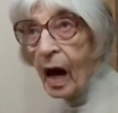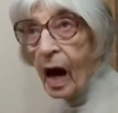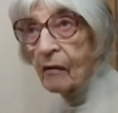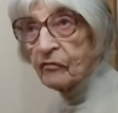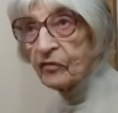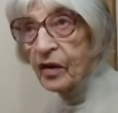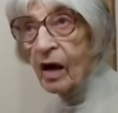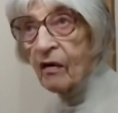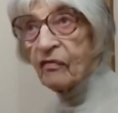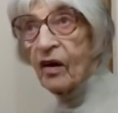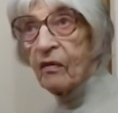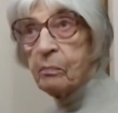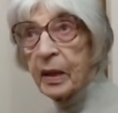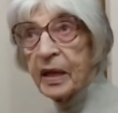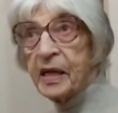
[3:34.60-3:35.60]
I've
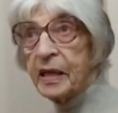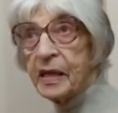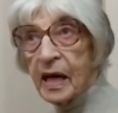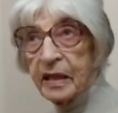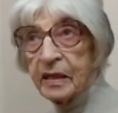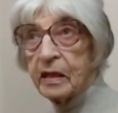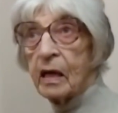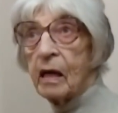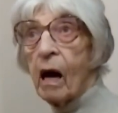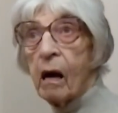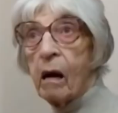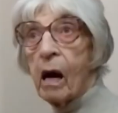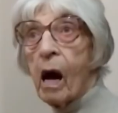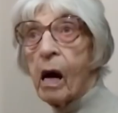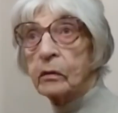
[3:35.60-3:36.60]
never been in
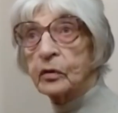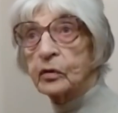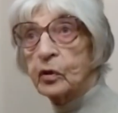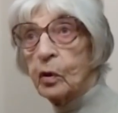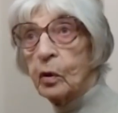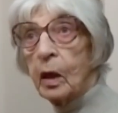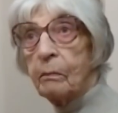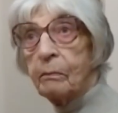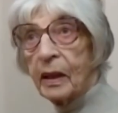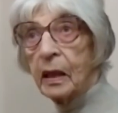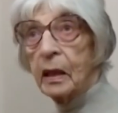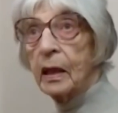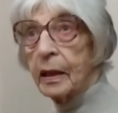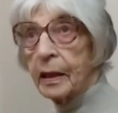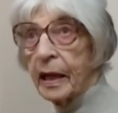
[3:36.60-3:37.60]
to a
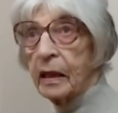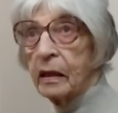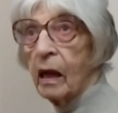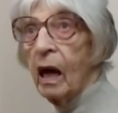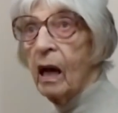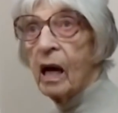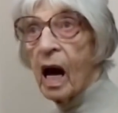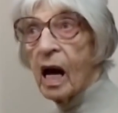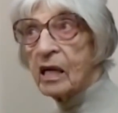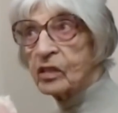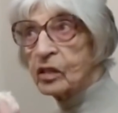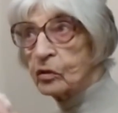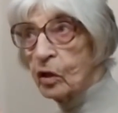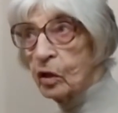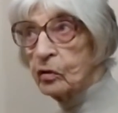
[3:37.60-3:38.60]
building
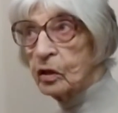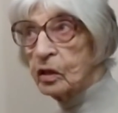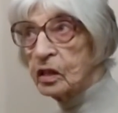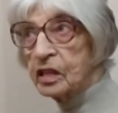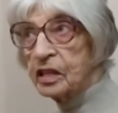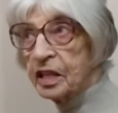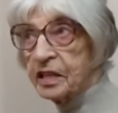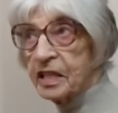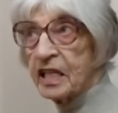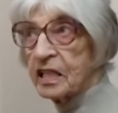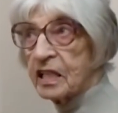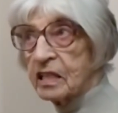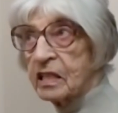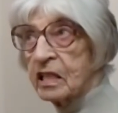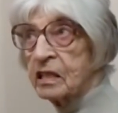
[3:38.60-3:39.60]
as good as
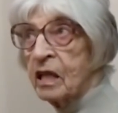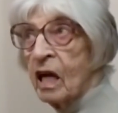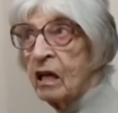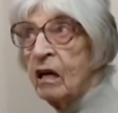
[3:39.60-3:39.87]
this.